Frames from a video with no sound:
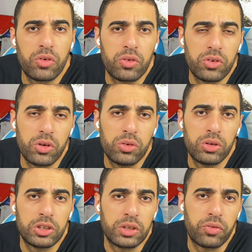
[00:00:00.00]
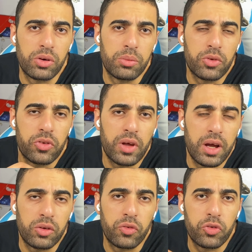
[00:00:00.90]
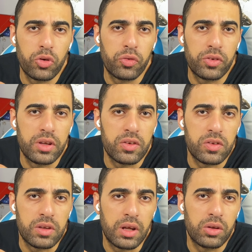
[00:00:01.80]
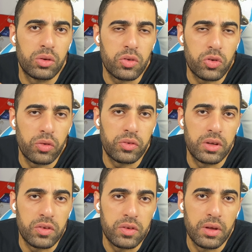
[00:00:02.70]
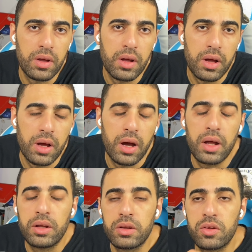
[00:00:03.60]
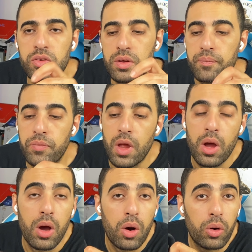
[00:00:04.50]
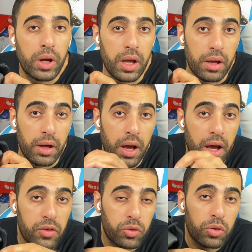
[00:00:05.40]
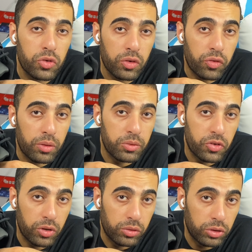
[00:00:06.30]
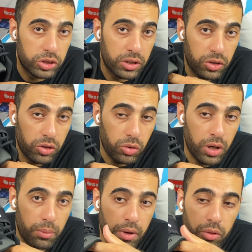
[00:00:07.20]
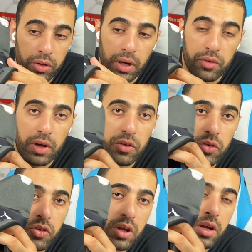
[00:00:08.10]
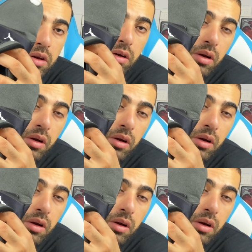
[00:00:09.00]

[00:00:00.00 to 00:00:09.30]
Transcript: technology from inside of softness, not softness, and etc. Okay, as concept from this technology that they're talking about, guys, as you see here,